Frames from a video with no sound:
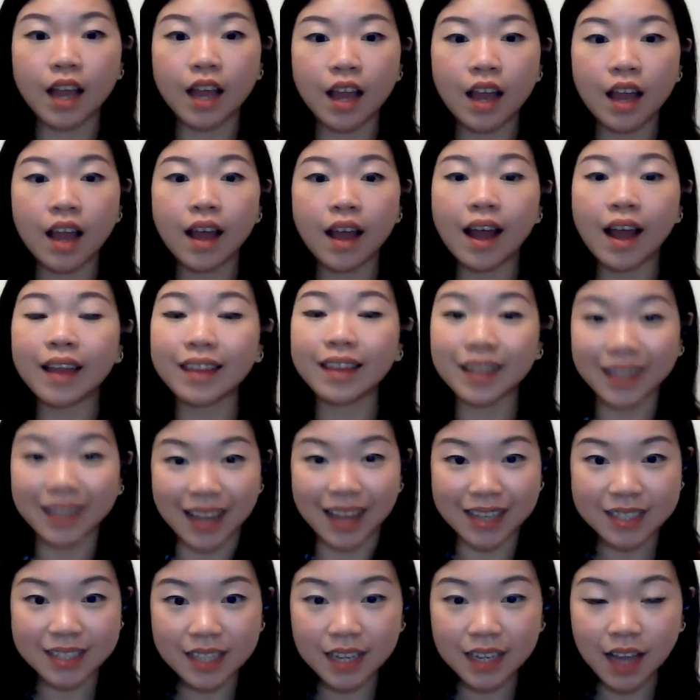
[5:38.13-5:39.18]
And the
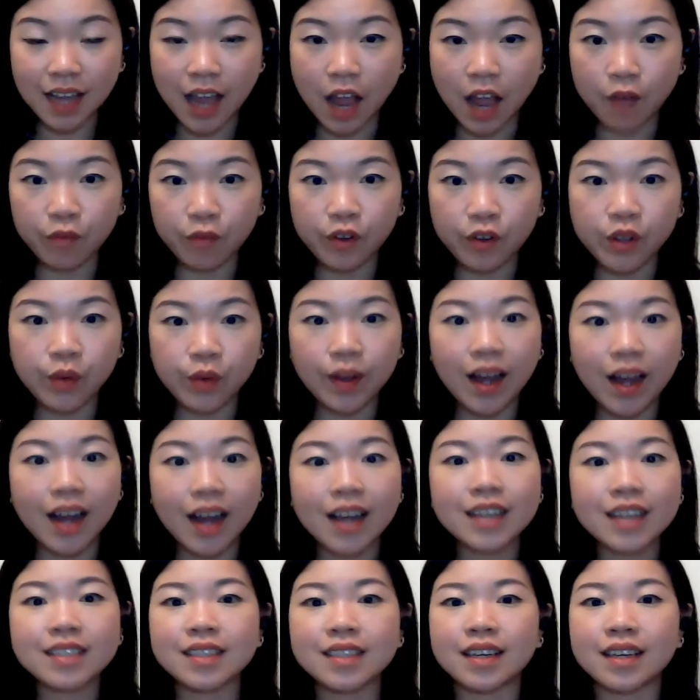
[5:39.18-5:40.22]
last thing I have for you
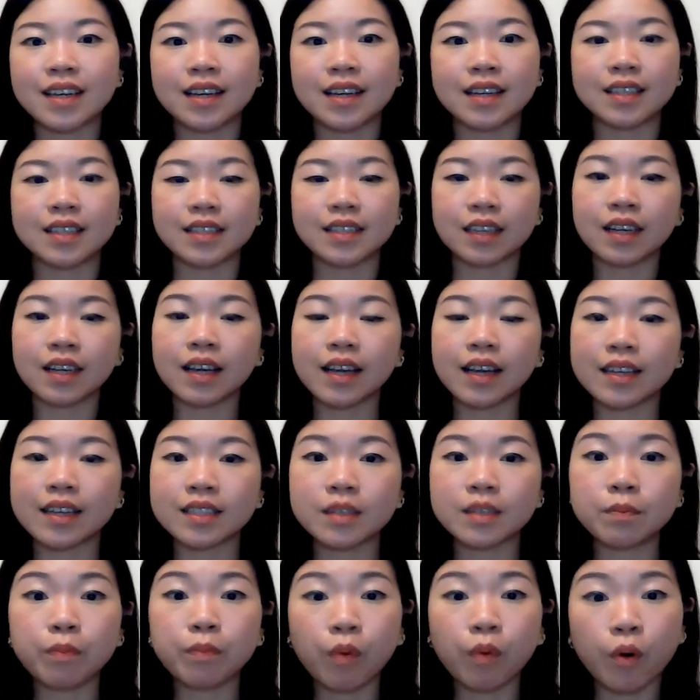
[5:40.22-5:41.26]
guys is it's
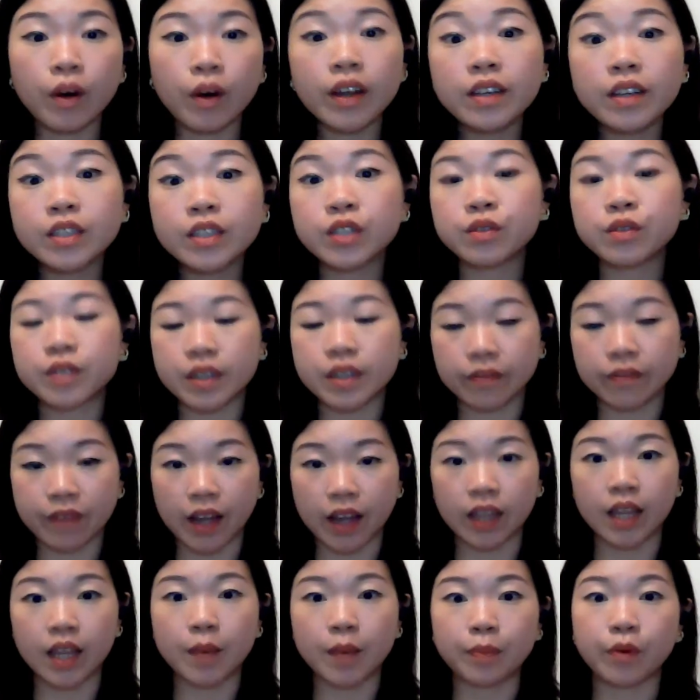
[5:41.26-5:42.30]
important to
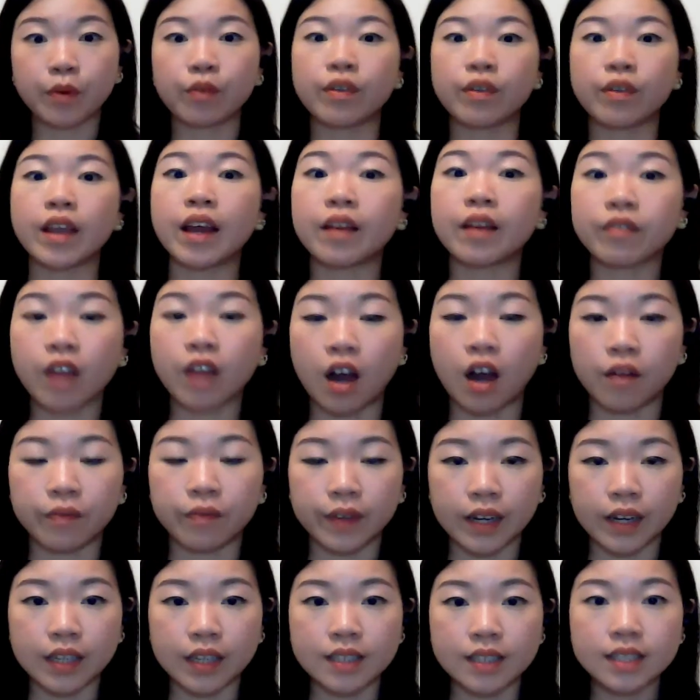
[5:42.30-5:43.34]
develop creative
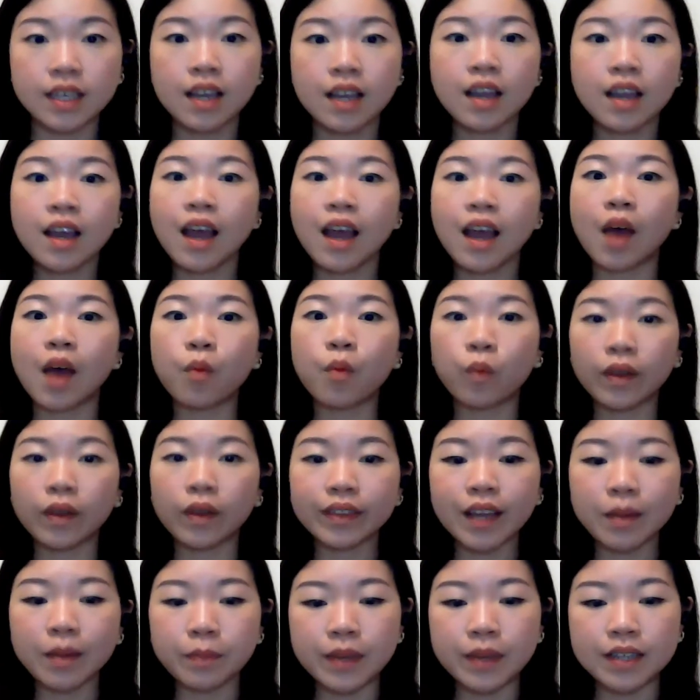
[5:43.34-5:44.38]
confidence. And what
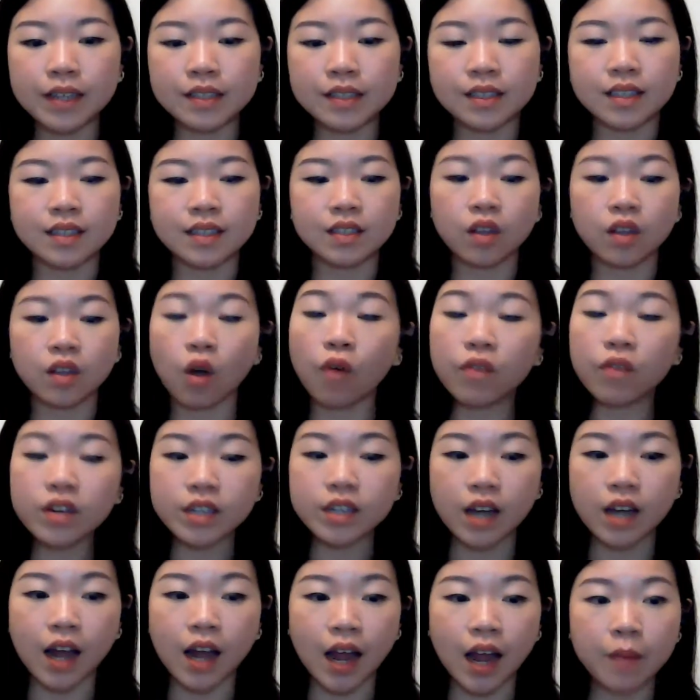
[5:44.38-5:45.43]
that means is over
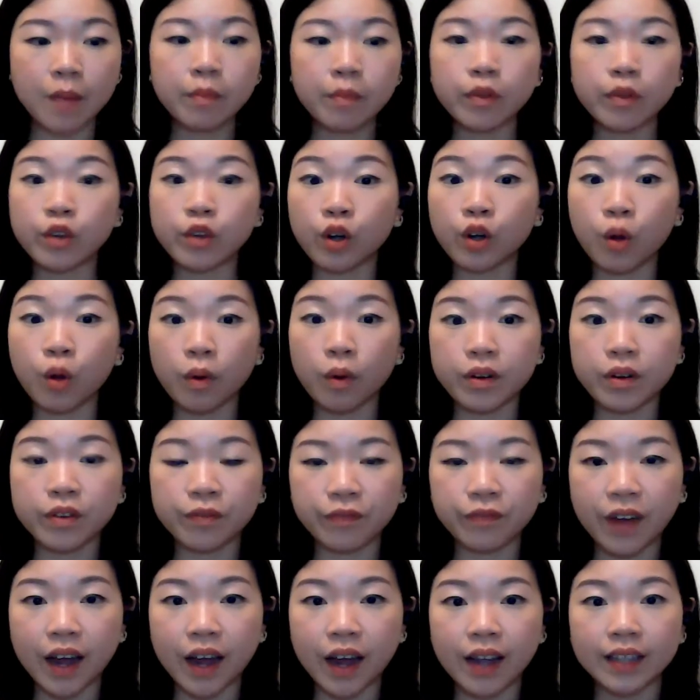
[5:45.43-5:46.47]
time, you're going to
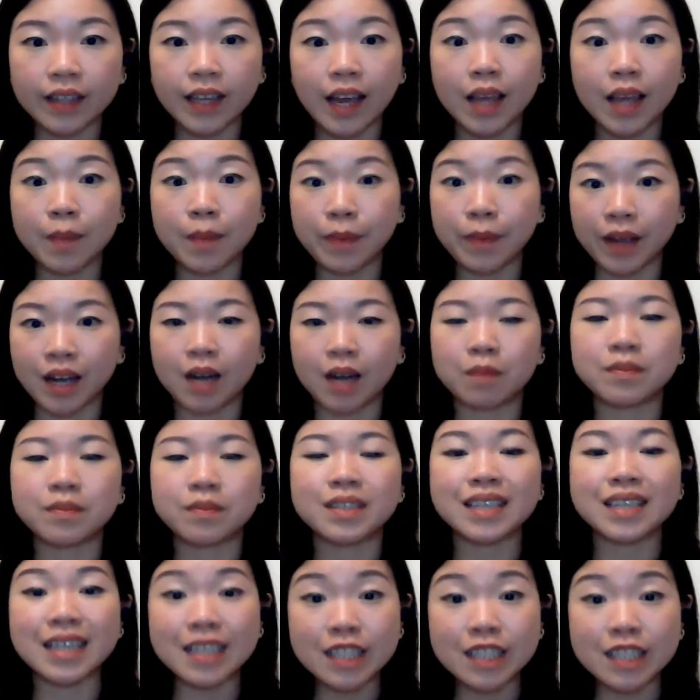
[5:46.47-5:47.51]
find that it becomes
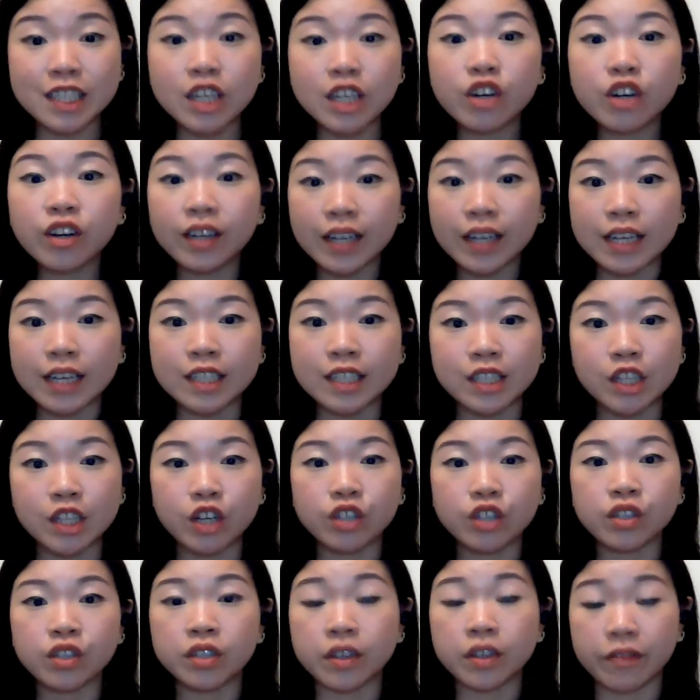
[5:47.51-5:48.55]
easier and easier
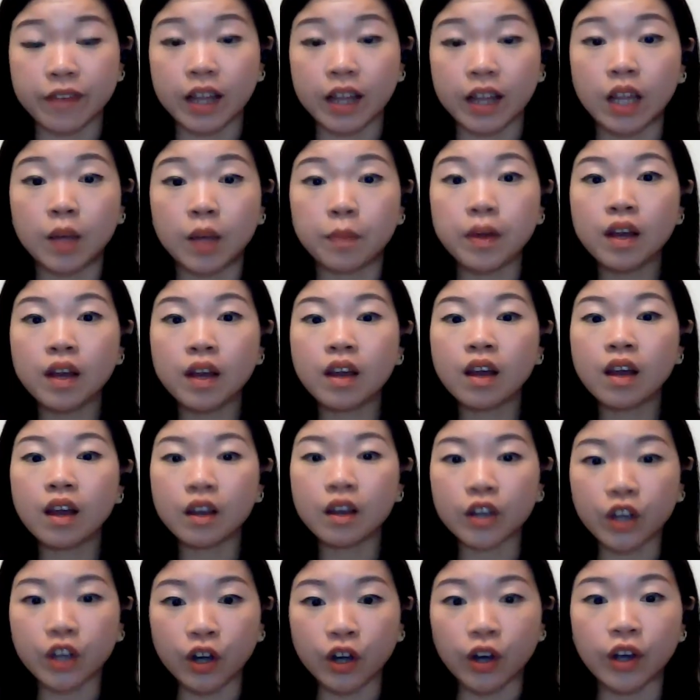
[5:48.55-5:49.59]
to develop
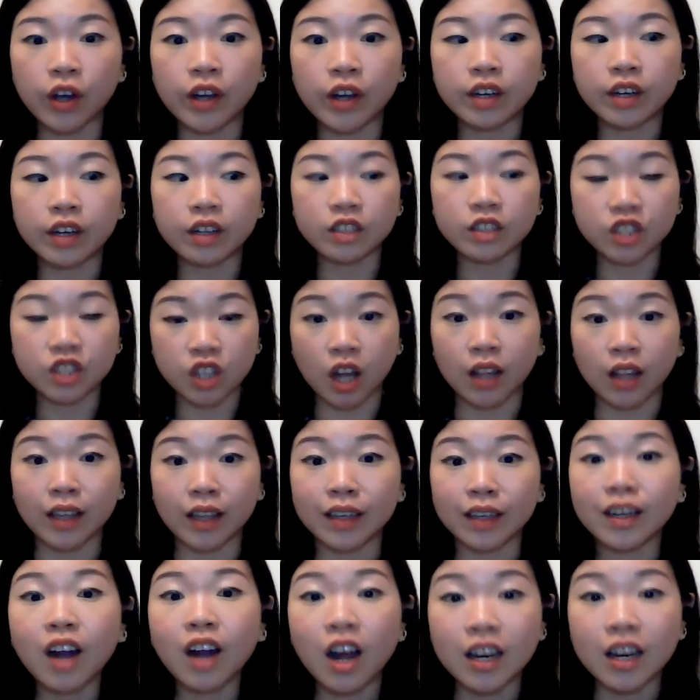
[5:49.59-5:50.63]
good, solid
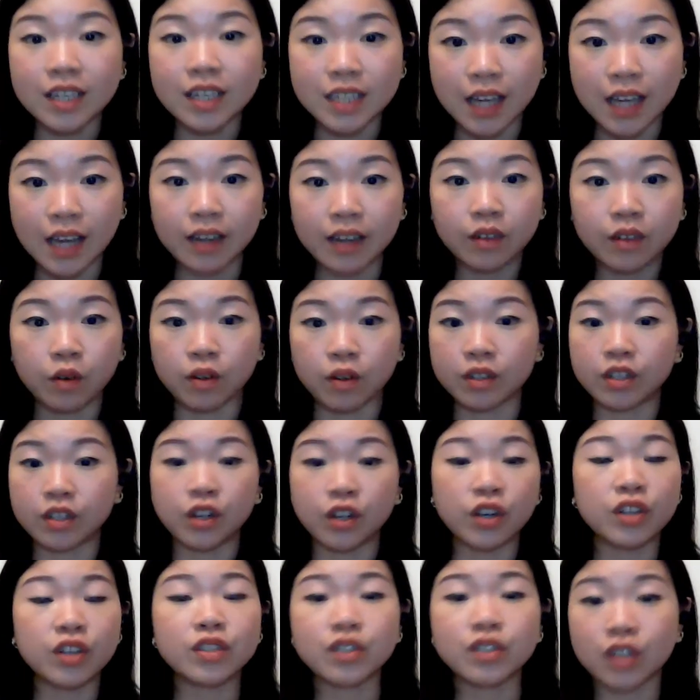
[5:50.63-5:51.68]
content or
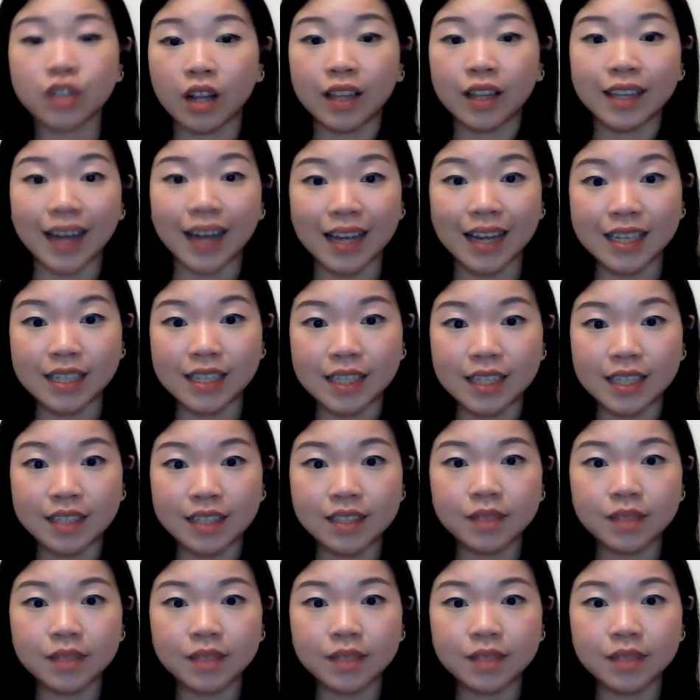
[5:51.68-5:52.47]
good, solid ideas.